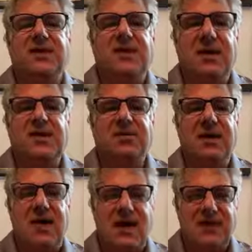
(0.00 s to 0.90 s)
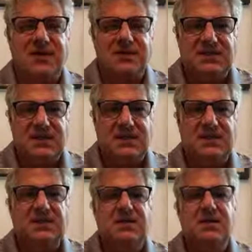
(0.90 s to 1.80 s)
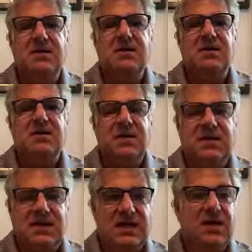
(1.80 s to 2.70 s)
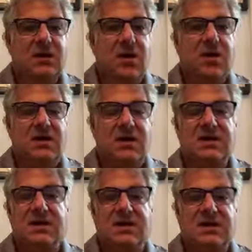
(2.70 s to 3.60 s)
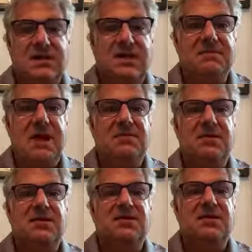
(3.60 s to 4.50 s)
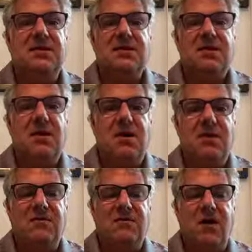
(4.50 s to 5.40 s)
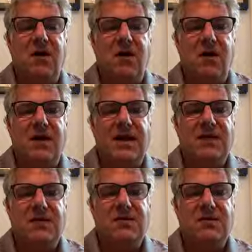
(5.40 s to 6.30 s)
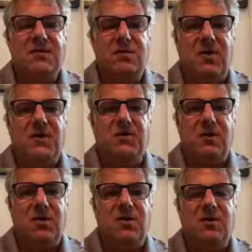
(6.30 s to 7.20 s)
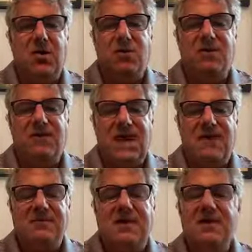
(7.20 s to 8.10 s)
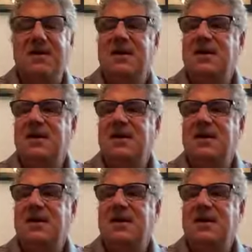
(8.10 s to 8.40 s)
to take you behind the scenes with key thought leaders, key members of our AW2020 global family.